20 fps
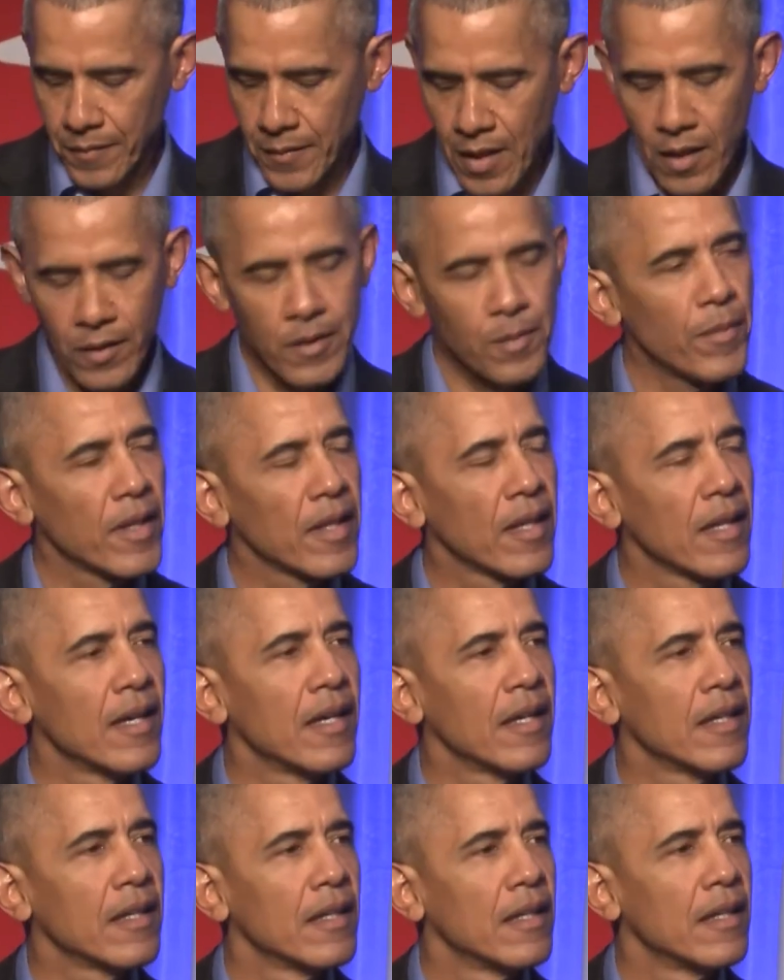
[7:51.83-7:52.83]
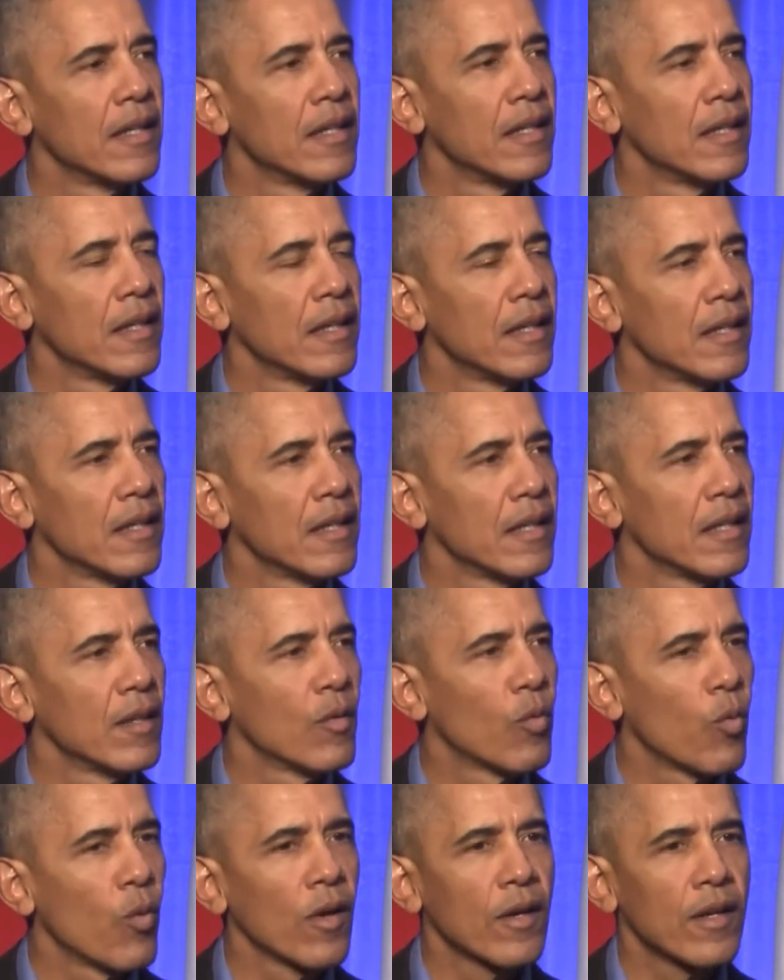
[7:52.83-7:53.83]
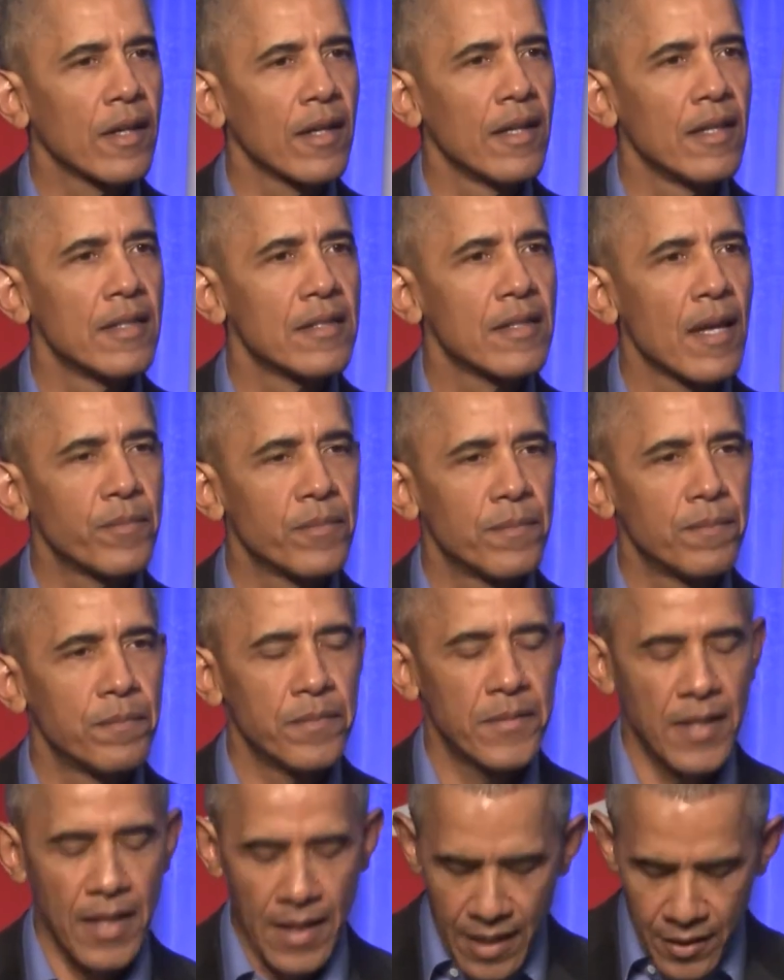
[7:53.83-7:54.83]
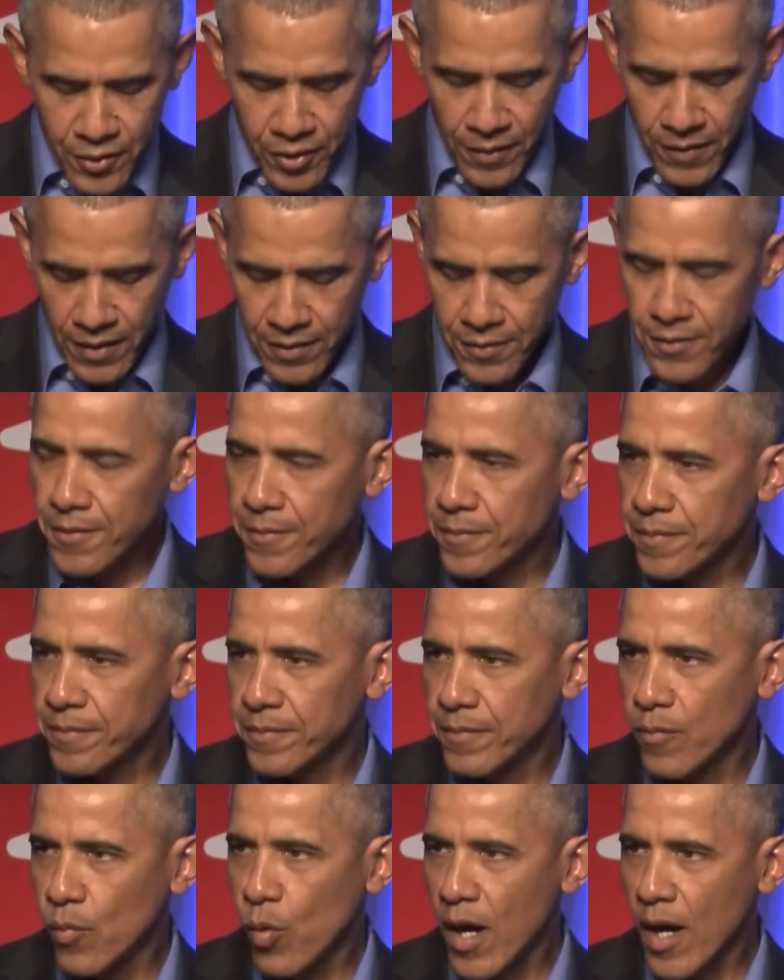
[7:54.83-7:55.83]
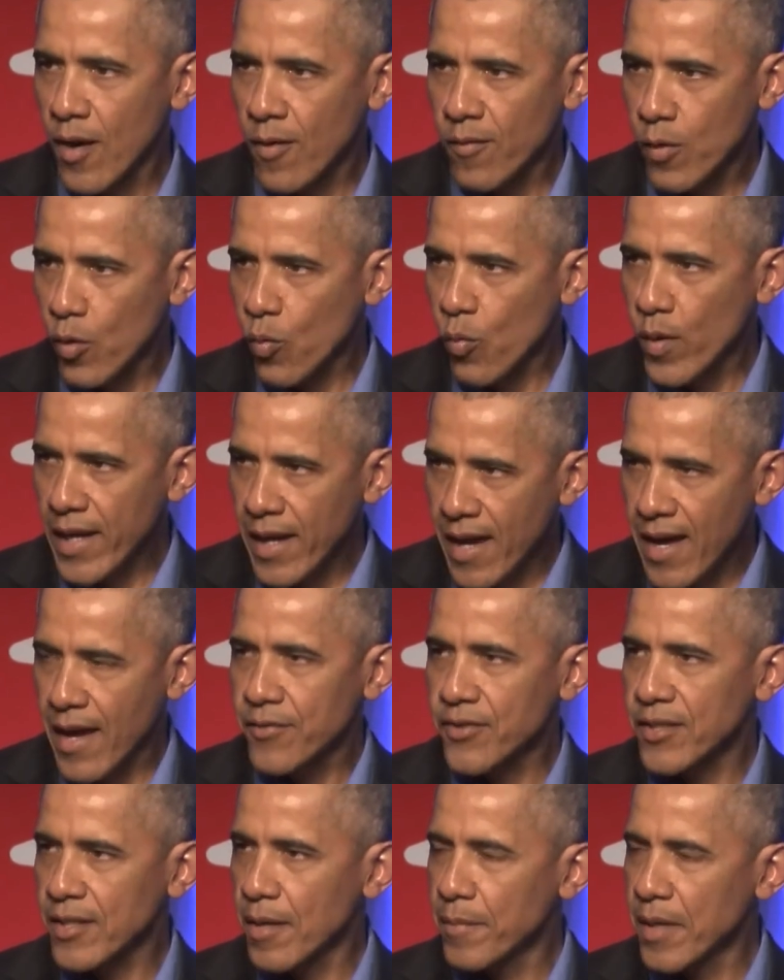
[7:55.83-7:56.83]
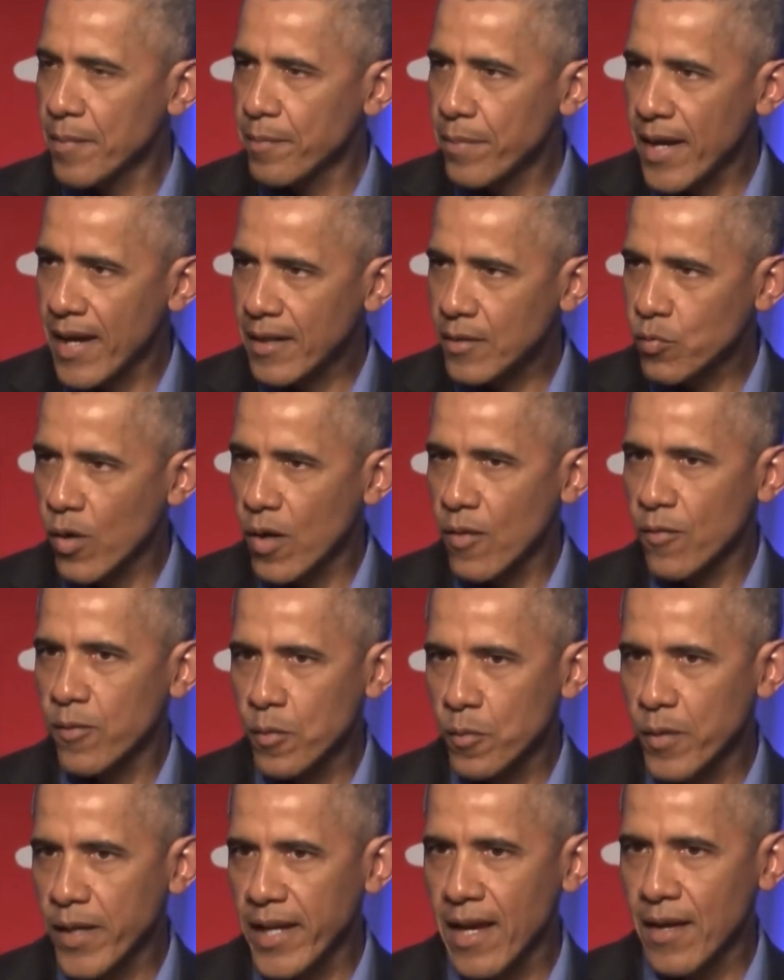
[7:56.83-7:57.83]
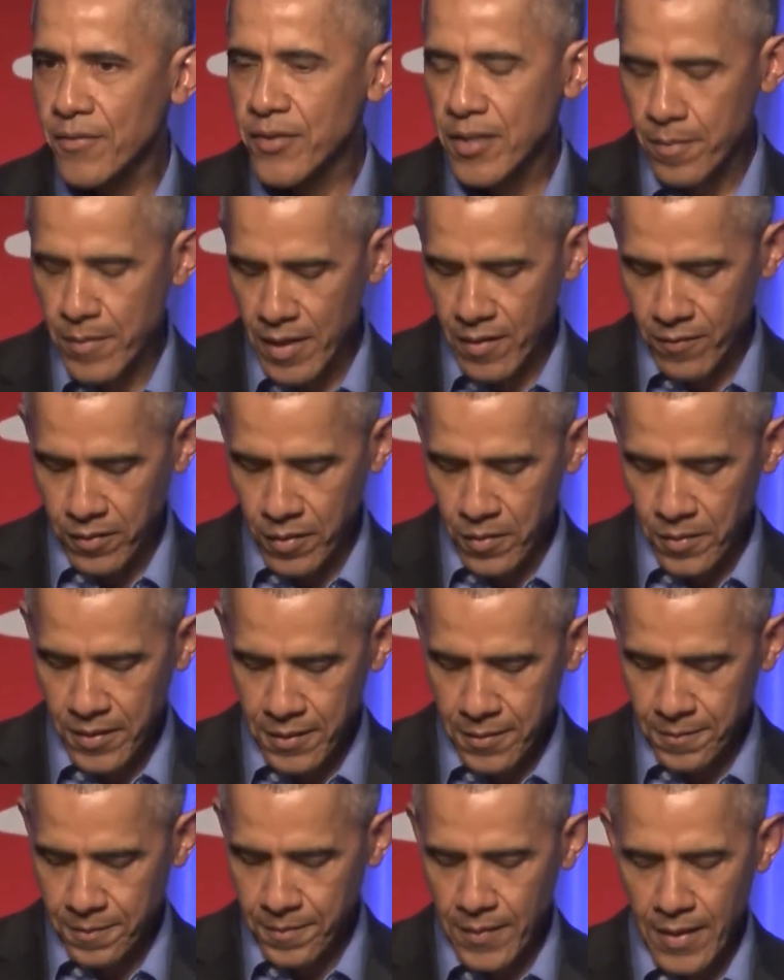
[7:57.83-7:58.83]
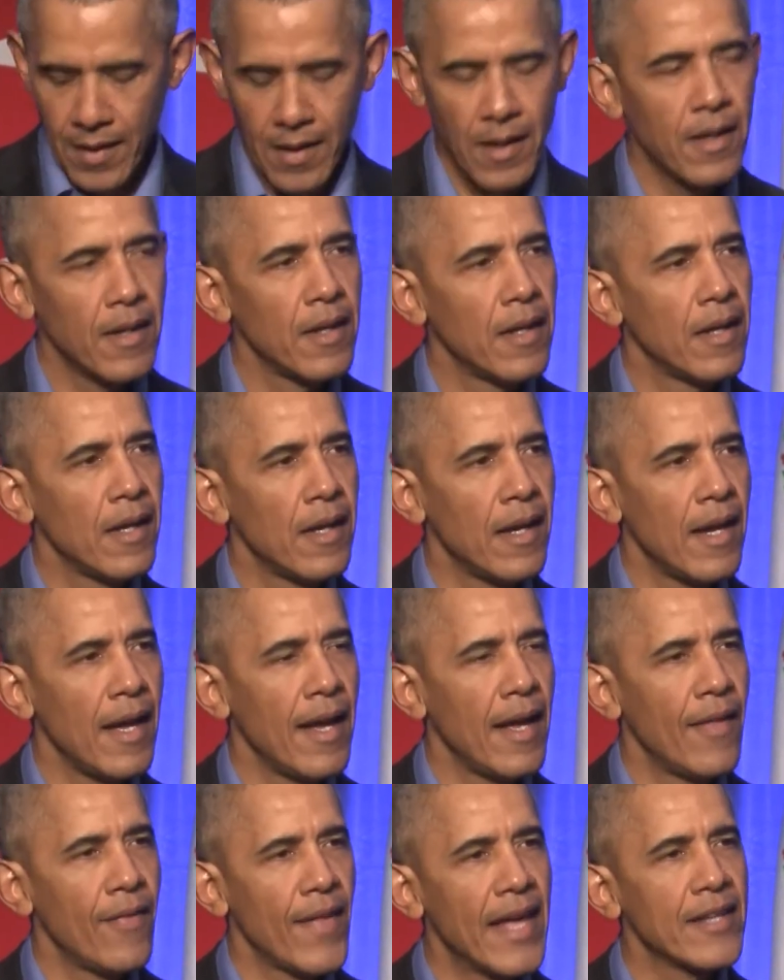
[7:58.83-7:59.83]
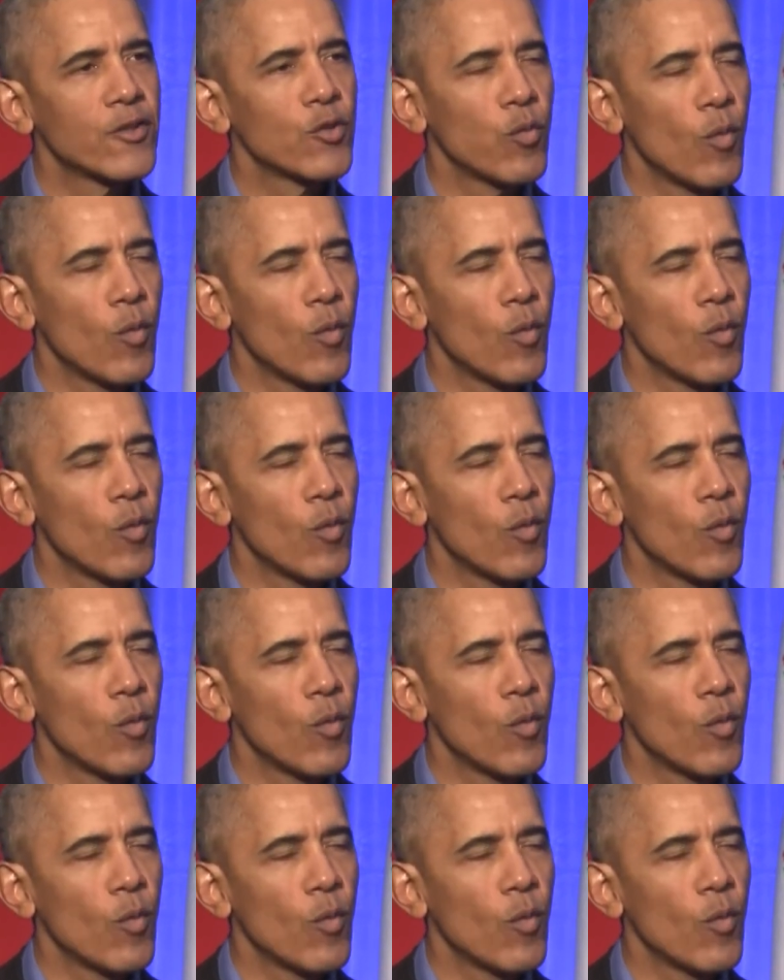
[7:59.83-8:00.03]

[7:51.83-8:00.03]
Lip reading: Ultimately, the work is up to each of us, wherever we have some impact, wherever we have some influence. And that's